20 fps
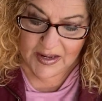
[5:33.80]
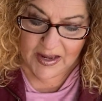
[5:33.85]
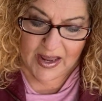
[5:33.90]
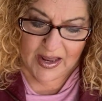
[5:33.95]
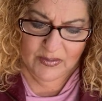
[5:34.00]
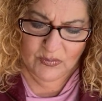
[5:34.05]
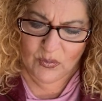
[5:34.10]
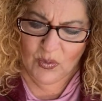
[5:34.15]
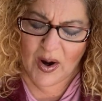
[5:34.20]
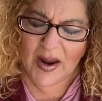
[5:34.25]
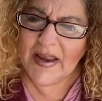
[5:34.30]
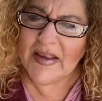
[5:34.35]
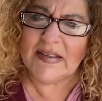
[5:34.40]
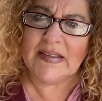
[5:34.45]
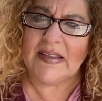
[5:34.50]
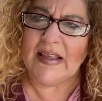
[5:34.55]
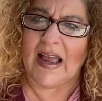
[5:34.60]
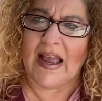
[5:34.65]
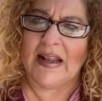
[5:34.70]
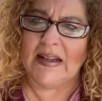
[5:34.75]
And why is
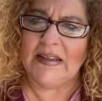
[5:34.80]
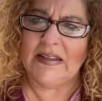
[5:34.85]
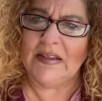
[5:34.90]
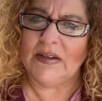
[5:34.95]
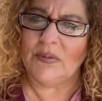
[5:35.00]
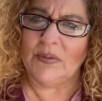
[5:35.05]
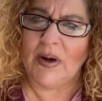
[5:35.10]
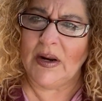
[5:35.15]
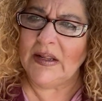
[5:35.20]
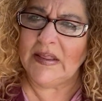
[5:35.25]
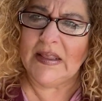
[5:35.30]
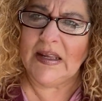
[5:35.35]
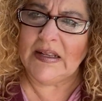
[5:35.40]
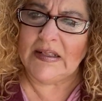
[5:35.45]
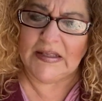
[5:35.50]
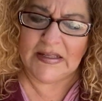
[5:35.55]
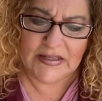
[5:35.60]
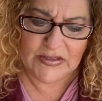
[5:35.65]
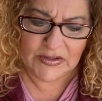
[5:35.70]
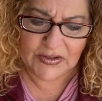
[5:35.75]
that? You know, why do they
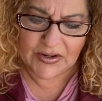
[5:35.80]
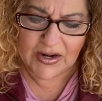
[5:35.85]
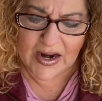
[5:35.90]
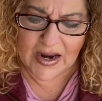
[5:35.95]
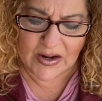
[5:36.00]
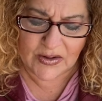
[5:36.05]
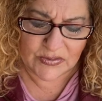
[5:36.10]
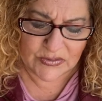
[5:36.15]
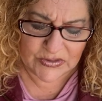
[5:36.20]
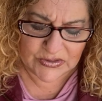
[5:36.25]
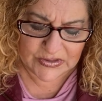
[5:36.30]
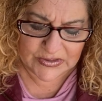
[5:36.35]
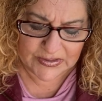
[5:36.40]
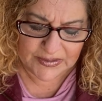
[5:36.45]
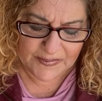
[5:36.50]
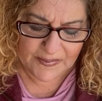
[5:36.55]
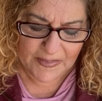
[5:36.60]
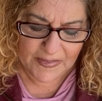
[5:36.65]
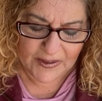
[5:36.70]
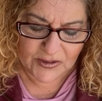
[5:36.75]
clean their house
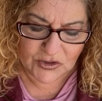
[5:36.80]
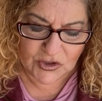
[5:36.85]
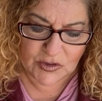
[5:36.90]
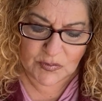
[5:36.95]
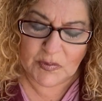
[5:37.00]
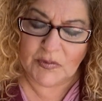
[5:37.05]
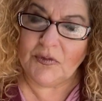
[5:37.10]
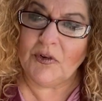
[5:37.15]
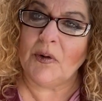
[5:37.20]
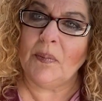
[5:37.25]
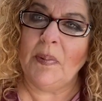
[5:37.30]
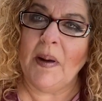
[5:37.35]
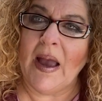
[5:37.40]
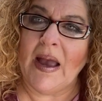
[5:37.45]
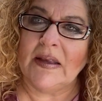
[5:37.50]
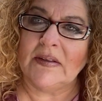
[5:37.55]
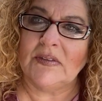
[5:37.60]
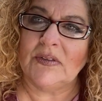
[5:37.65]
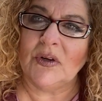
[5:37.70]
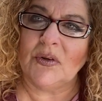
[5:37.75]
just before
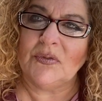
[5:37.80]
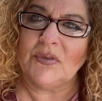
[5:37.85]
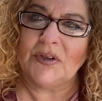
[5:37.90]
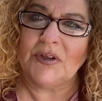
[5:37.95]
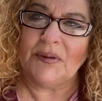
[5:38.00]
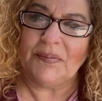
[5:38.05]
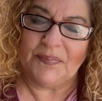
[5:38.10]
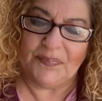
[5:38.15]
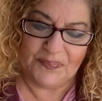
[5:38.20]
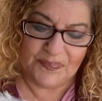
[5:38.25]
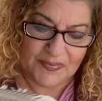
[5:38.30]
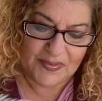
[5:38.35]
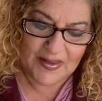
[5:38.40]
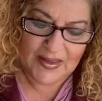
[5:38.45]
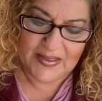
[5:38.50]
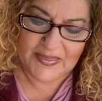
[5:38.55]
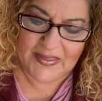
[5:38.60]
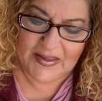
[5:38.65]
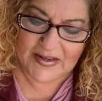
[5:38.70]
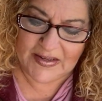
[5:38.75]
Passover?
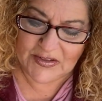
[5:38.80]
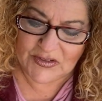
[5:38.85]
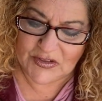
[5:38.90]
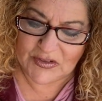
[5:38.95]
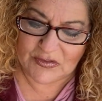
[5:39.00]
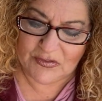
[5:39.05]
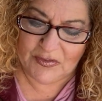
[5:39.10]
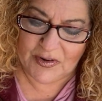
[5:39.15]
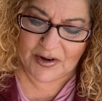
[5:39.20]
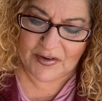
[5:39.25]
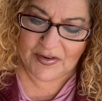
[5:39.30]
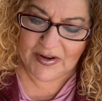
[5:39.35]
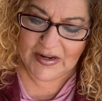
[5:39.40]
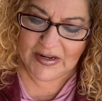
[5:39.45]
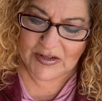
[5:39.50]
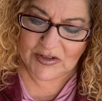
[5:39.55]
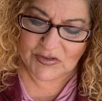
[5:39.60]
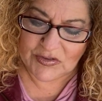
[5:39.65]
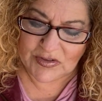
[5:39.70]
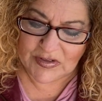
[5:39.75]
I think it's just very
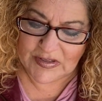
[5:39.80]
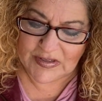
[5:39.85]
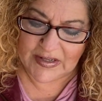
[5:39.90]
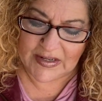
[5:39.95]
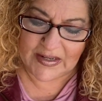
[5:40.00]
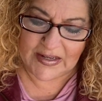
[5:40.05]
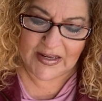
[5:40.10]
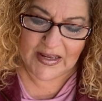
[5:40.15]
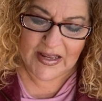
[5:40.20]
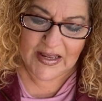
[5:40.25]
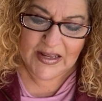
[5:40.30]
interesting.